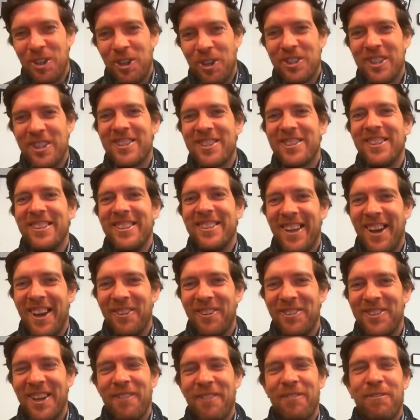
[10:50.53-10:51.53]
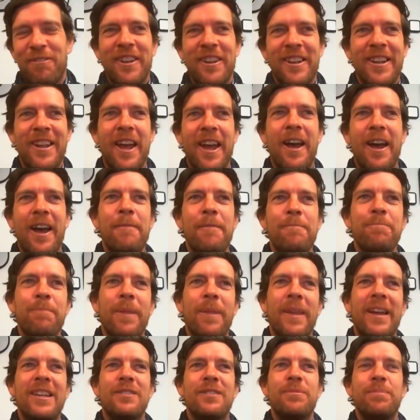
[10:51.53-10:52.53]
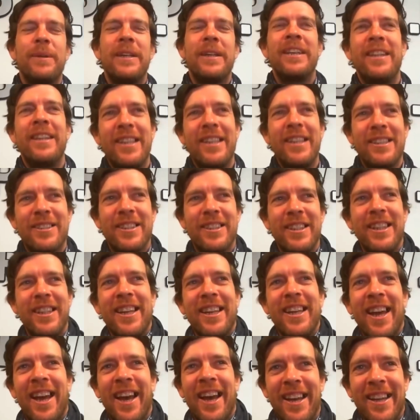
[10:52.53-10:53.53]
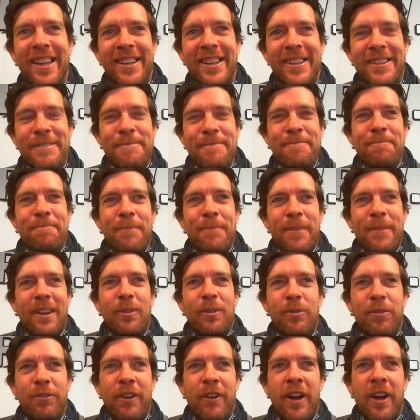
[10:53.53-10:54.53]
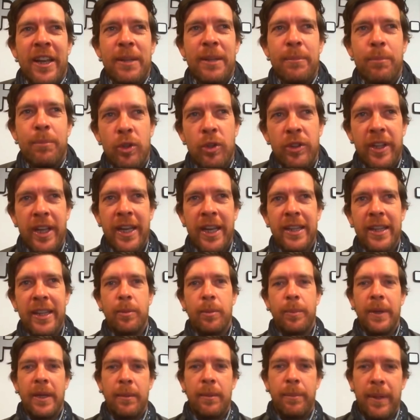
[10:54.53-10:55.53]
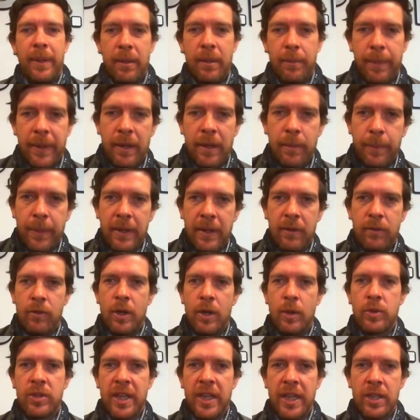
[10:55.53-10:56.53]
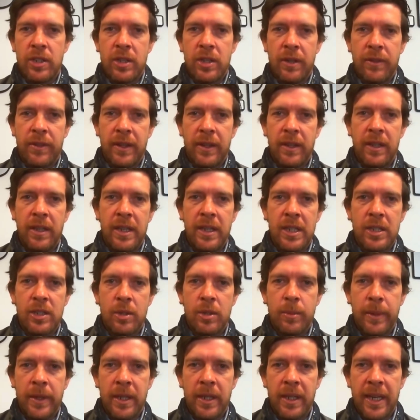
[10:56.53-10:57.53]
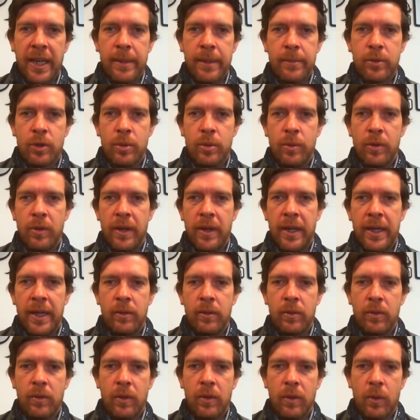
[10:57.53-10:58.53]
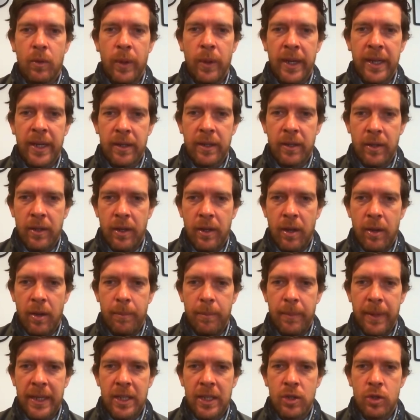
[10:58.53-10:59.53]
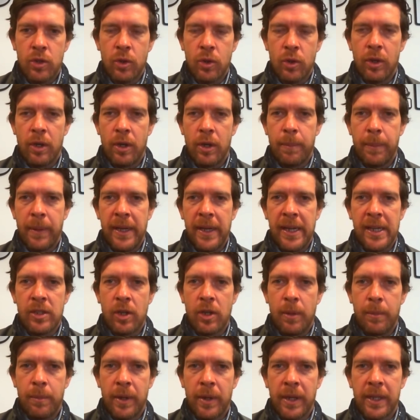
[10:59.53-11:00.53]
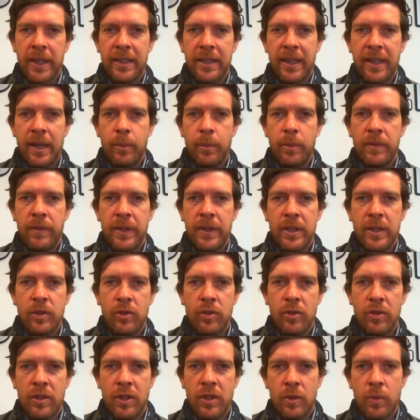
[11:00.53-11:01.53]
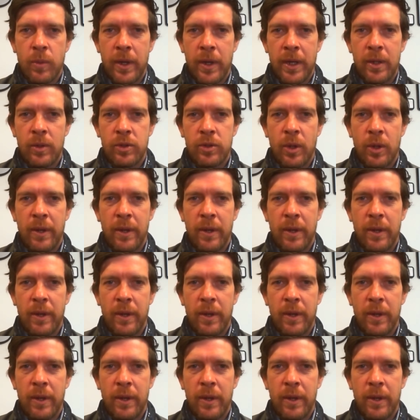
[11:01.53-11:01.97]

George. Listen, no, definitely. Uh, it's been, it's, yeah Friday, Monday, there'll be a bit, bit, a bit of rotation. I think there needs to be the games come around quick, uh, making sure that the players aren't breaking down with injuries as well.